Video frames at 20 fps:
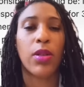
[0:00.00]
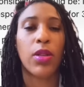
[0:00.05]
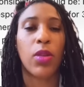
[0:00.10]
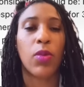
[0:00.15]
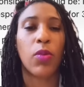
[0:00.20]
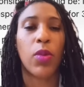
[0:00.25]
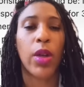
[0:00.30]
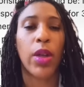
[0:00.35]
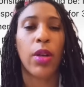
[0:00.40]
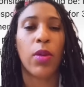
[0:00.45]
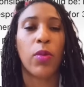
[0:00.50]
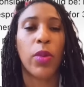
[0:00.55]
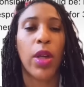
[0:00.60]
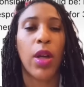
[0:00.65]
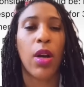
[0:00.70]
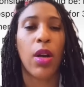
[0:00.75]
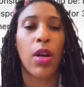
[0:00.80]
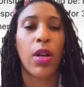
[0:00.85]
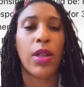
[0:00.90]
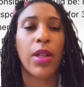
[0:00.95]
to where we
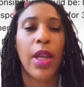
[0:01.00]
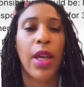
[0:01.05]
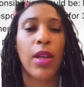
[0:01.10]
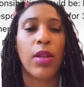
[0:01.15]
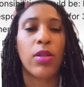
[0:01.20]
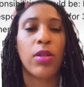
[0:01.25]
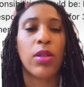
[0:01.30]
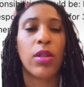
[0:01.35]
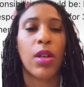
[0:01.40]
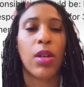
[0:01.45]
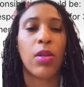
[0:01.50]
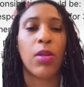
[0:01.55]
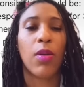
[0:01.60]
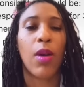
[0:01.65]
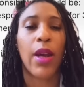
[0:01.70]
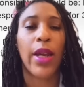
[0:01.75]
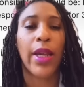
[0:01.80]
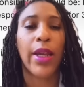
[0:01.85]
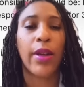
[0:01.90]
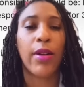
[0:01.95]
are now,
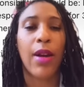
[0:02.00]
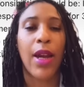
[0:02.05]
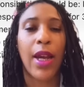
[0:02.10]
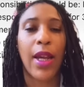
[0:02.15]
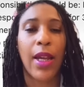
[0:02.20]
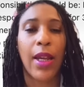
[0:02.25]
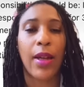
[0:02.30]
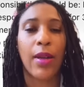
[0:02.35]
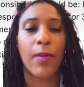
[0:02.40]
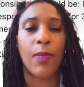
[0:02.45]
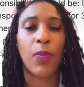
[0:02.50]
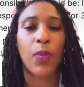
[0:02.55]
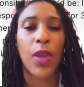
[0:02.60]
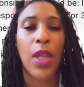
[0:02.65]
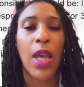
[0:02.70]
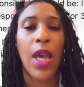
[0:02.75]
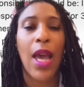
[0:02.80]
so here I am.